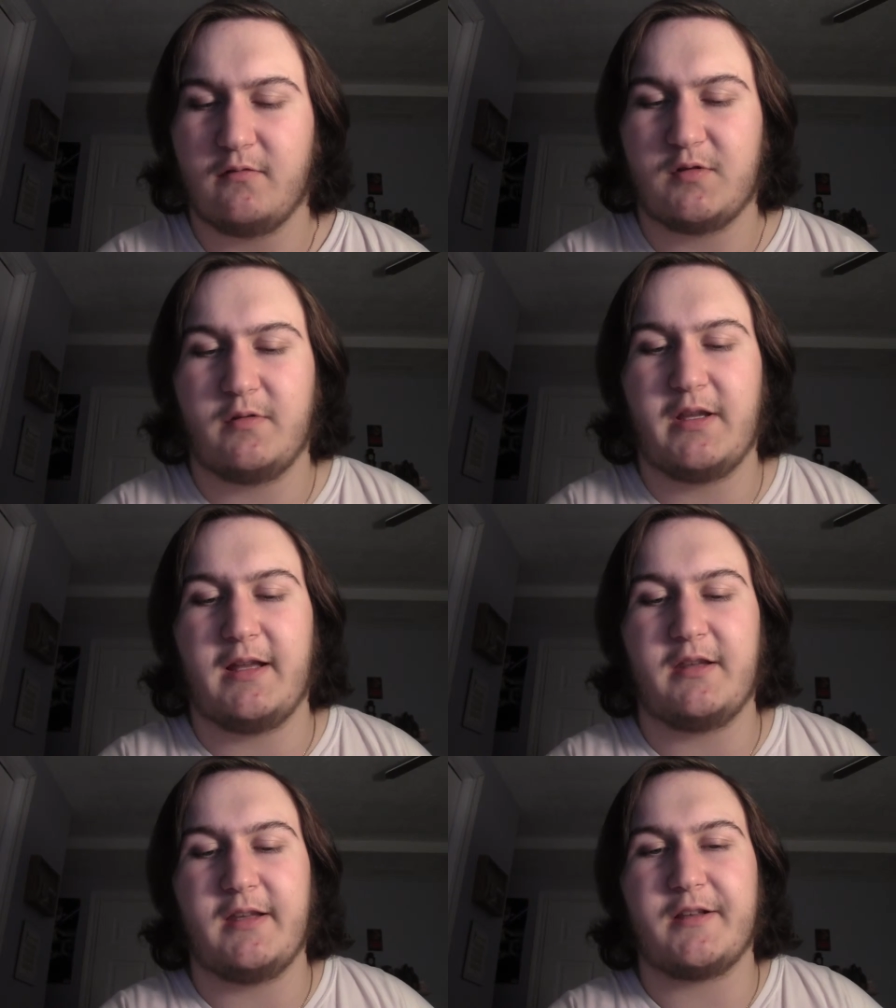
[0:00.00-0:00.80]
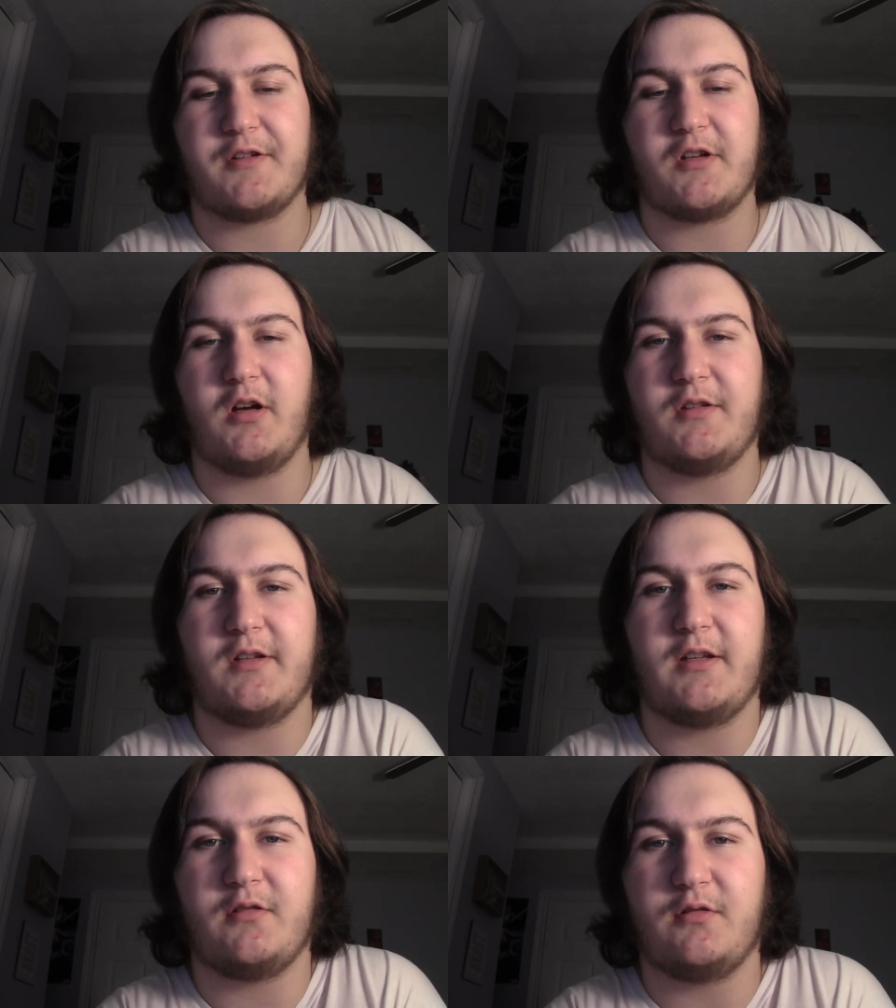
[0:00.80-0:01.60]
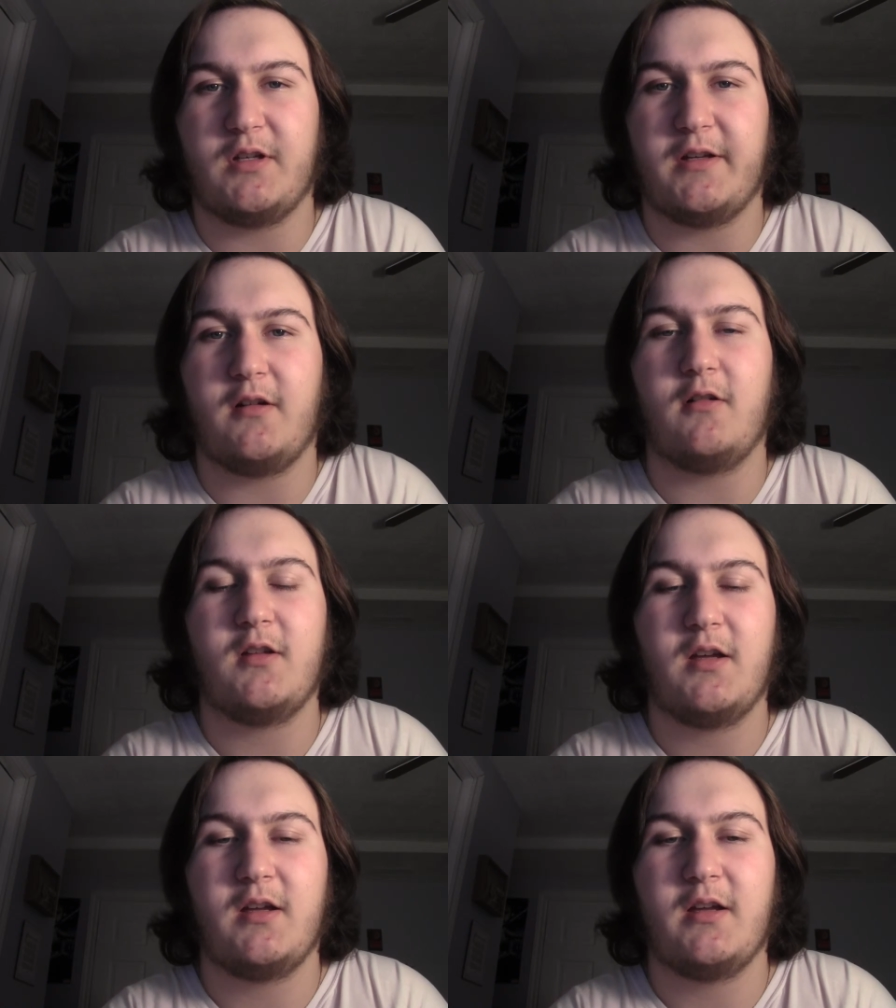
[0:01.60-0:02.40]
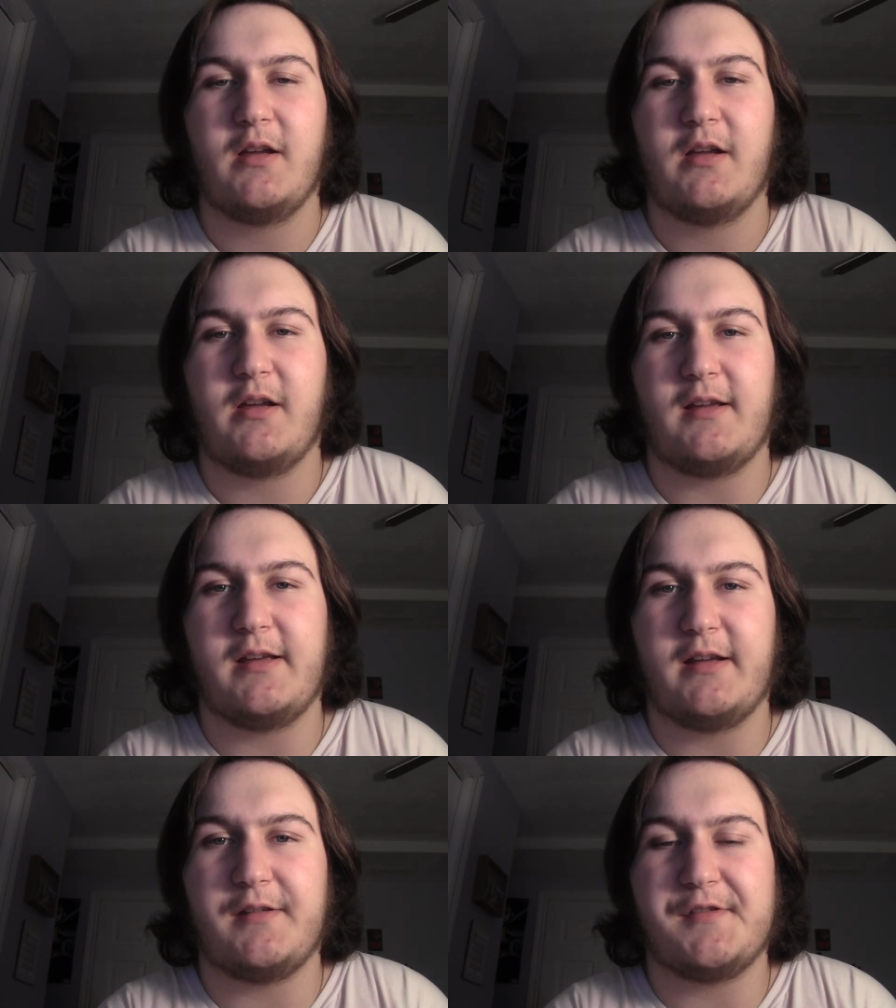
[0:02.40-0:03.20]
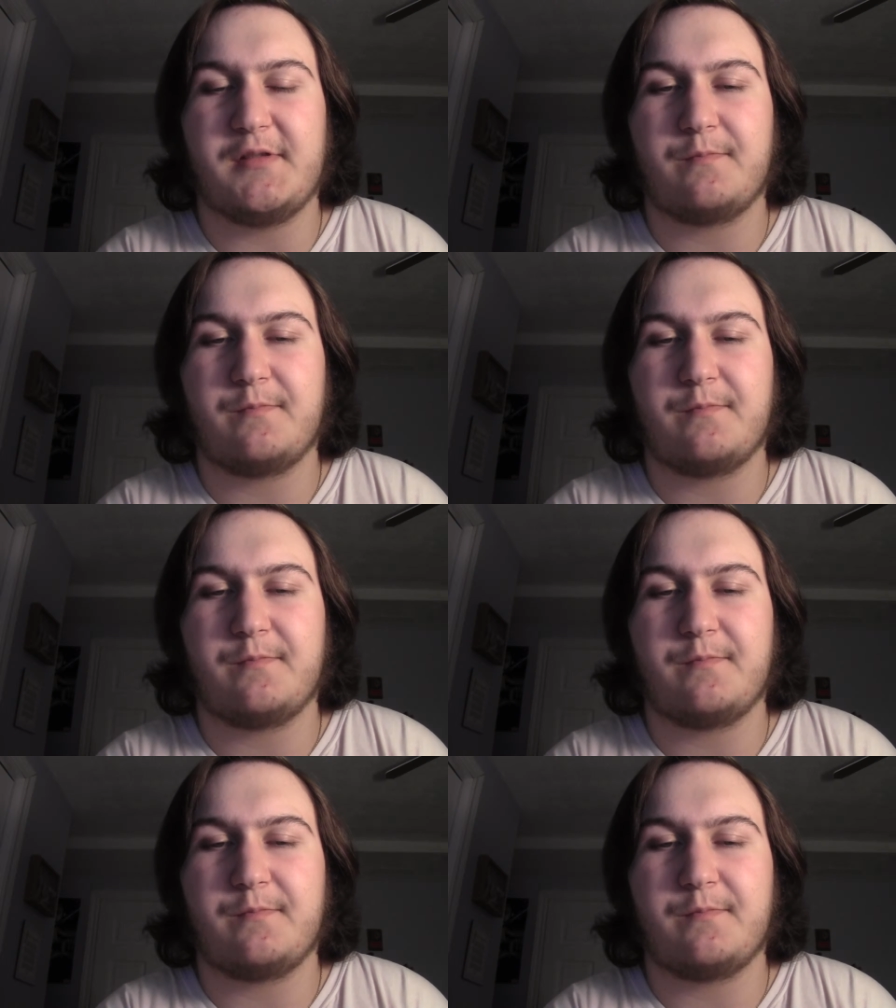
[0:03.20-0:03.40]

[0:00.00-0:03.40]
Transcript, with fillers: was when he had the Intercontinental title. And